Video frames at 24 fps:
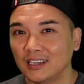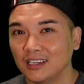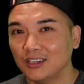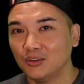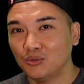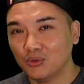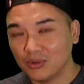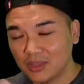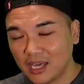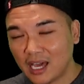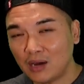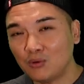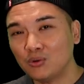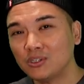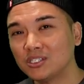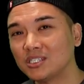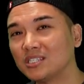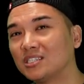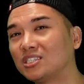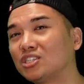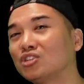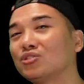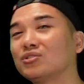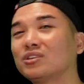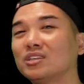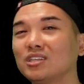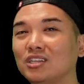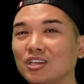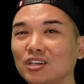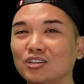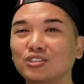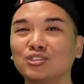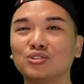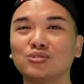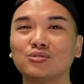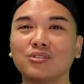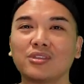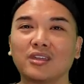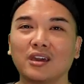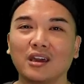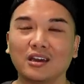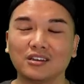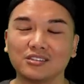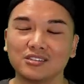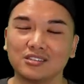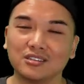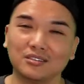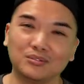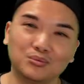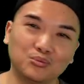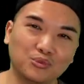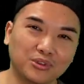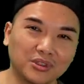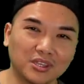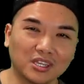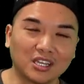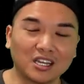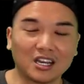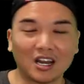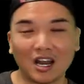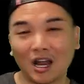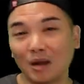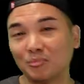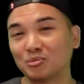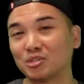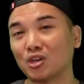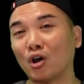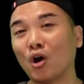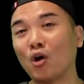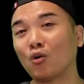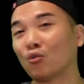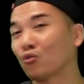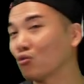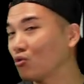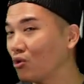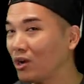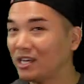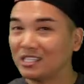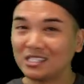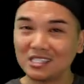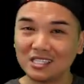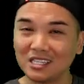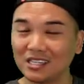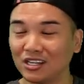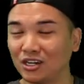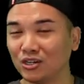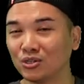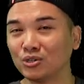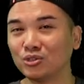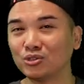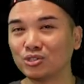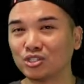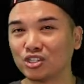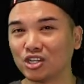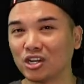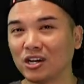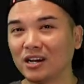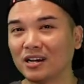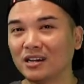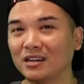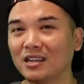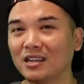Well, that was until the year 2000 when the cops arrested Uncle John